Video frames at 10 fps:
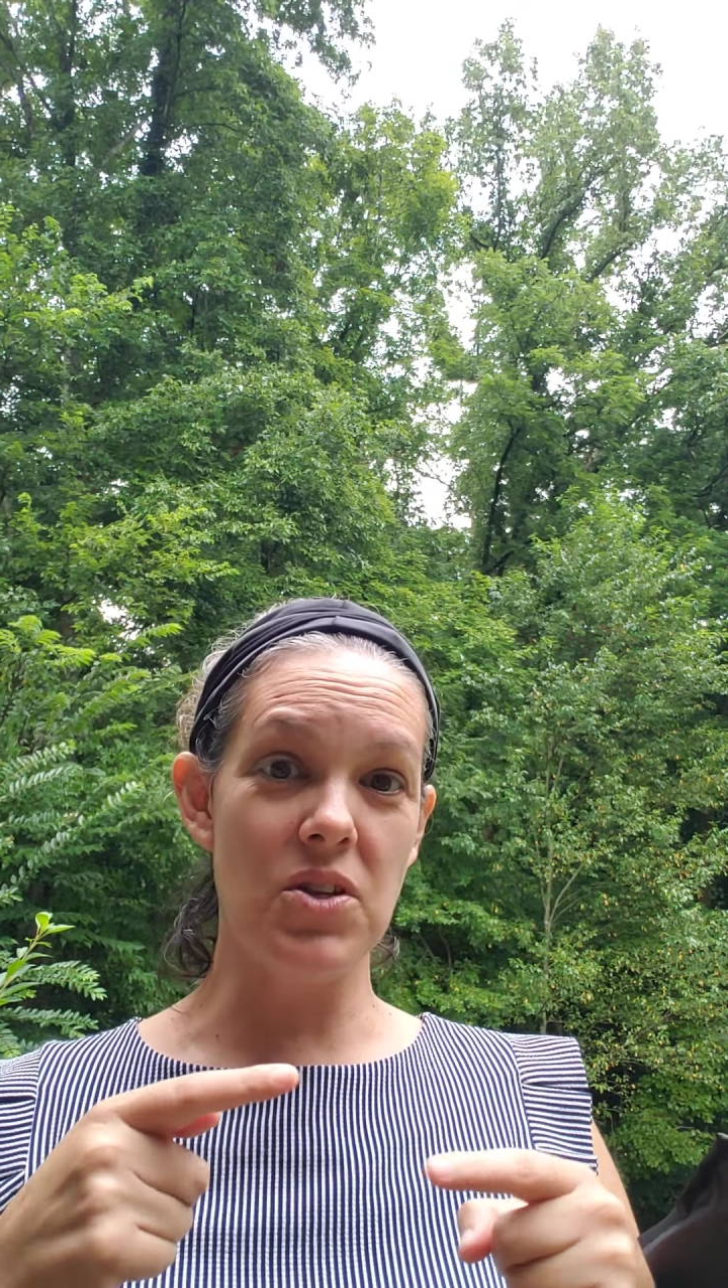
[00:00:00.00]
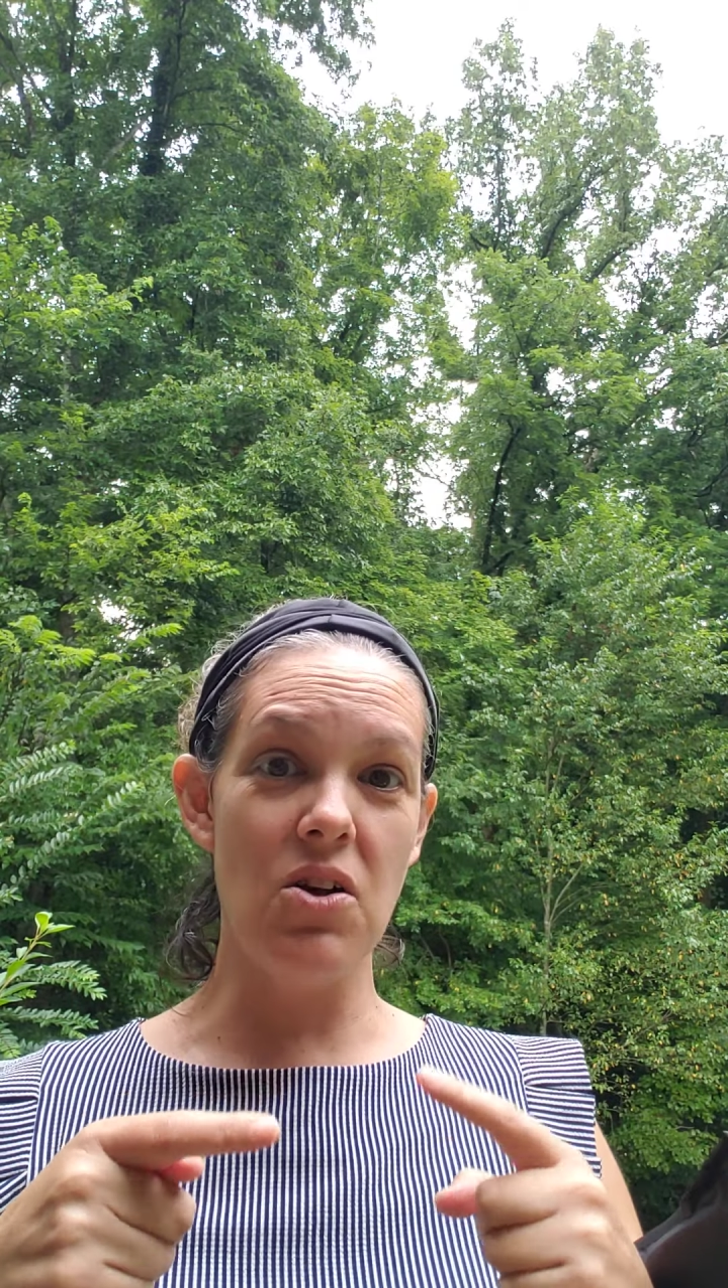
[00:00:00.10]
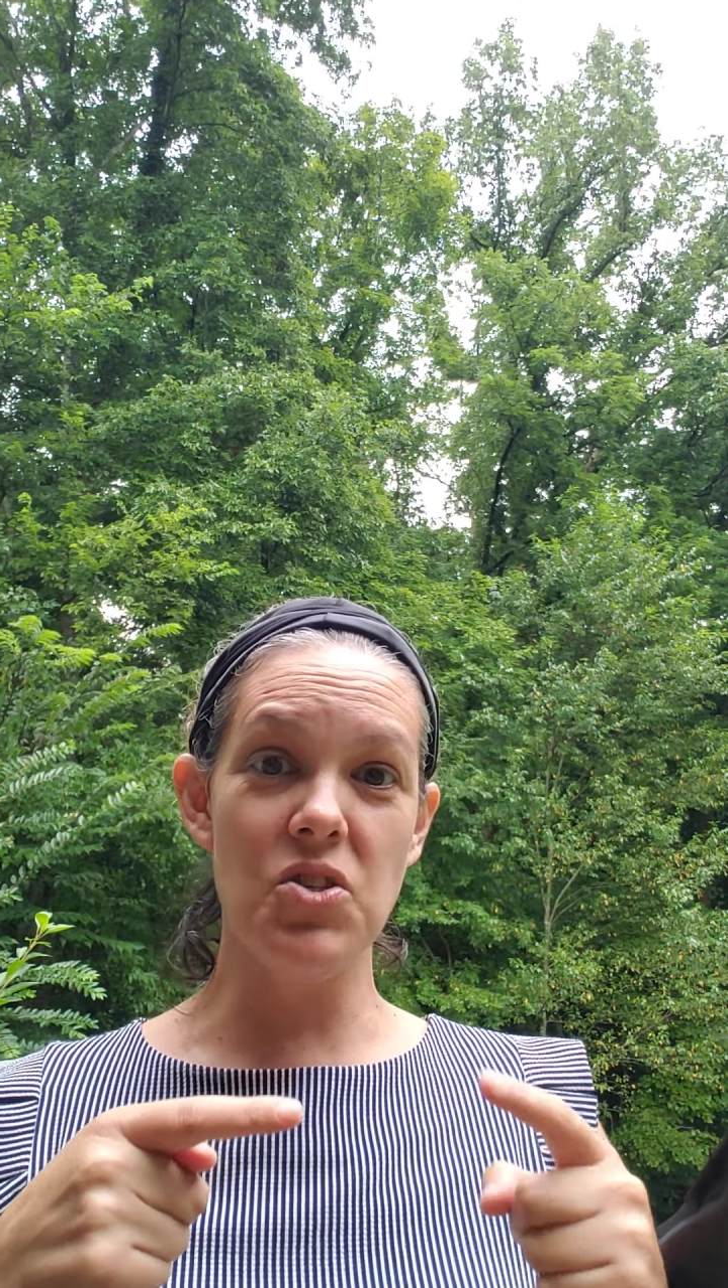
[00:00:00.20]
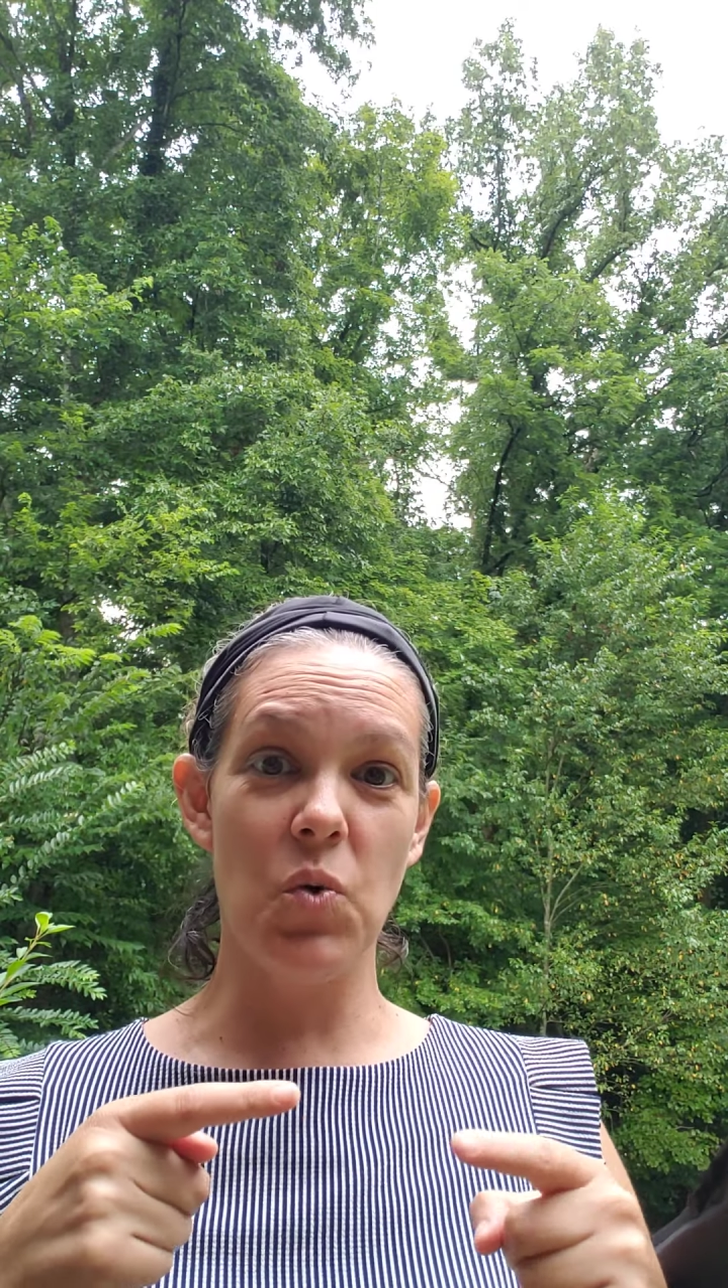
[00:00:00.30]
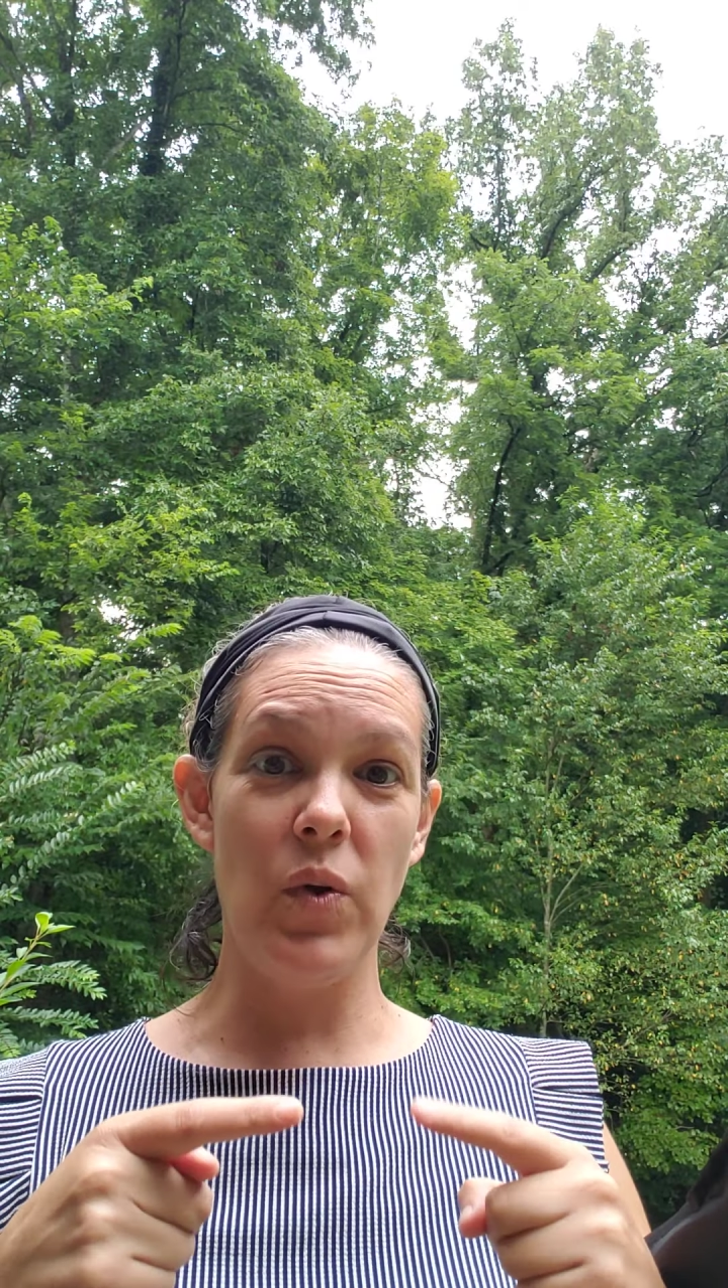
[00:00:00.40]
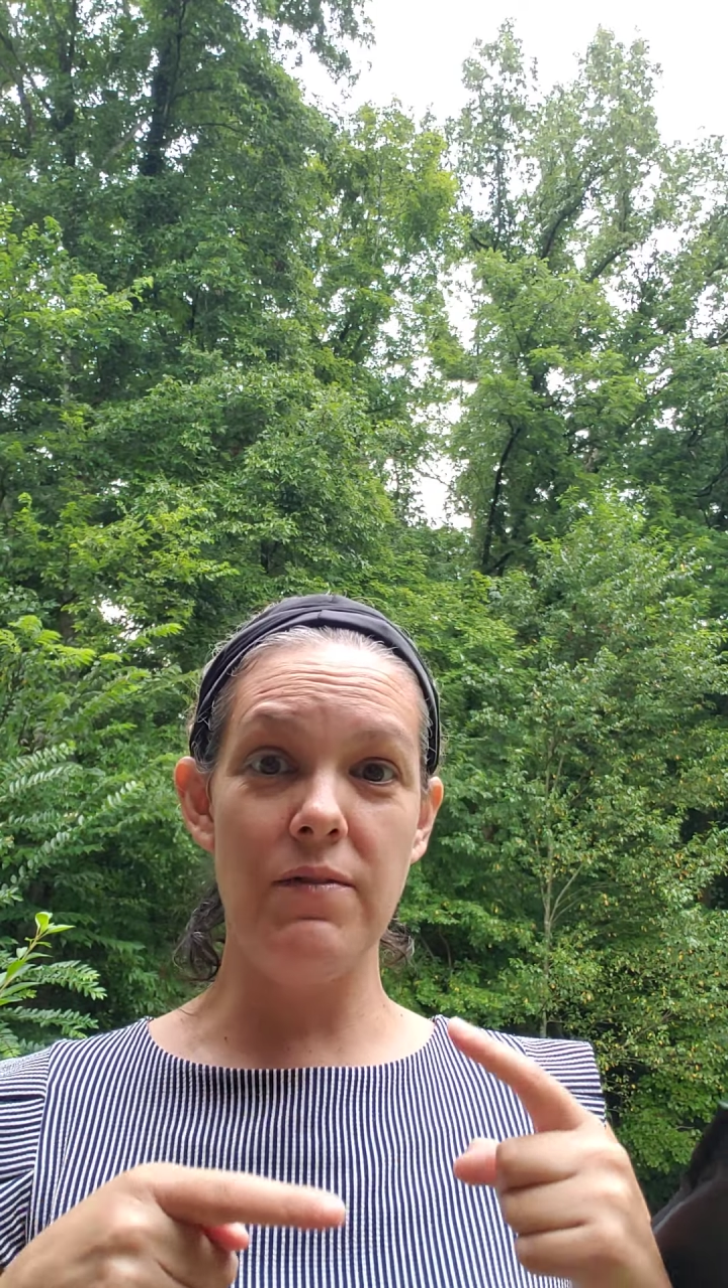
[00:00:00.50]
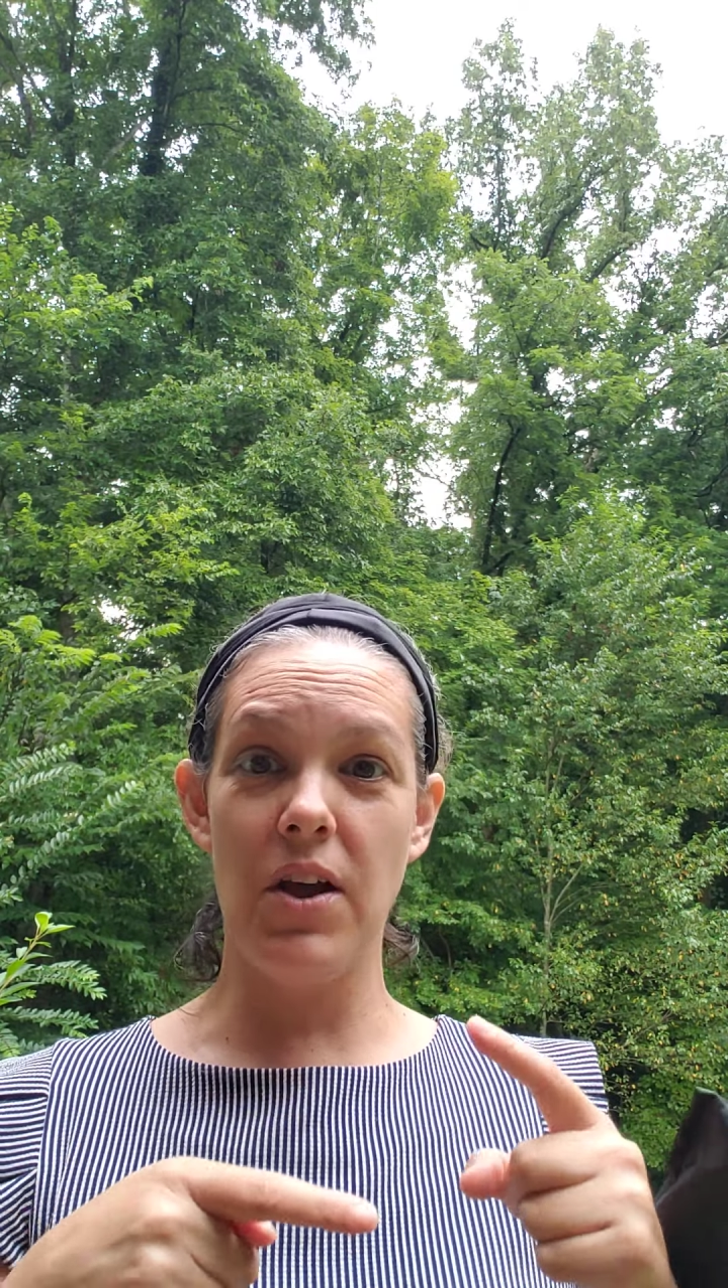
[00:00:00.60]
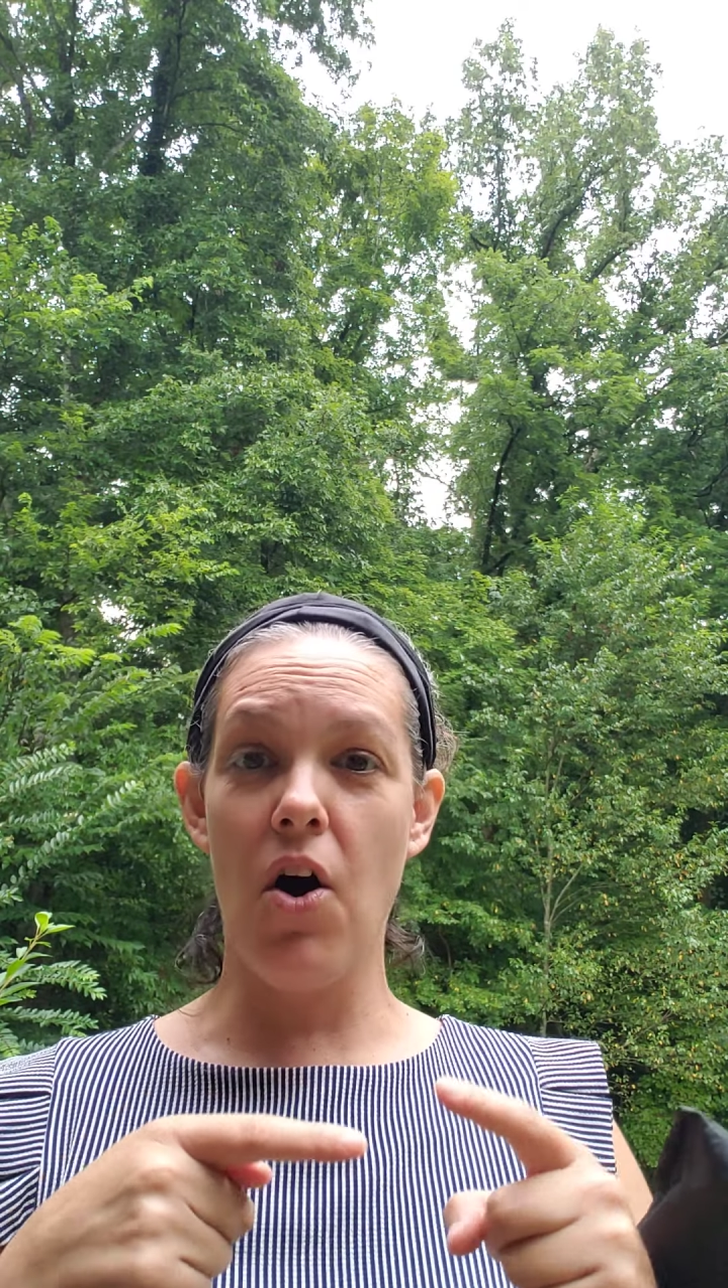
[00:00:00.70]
also weaving